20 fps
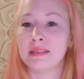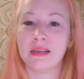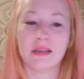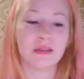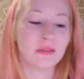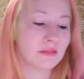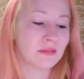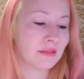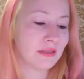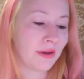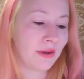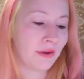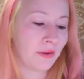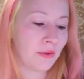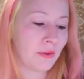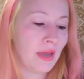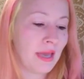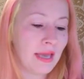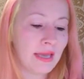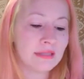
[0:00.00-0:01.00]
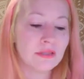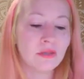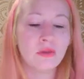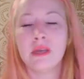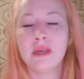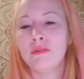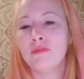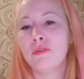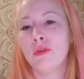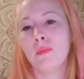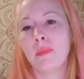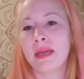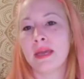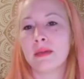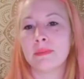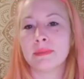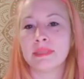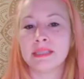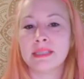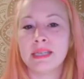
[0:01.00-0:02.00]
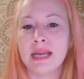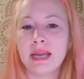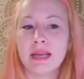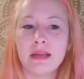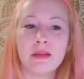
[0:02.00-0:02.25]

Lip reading: So it's only if you make a mistake,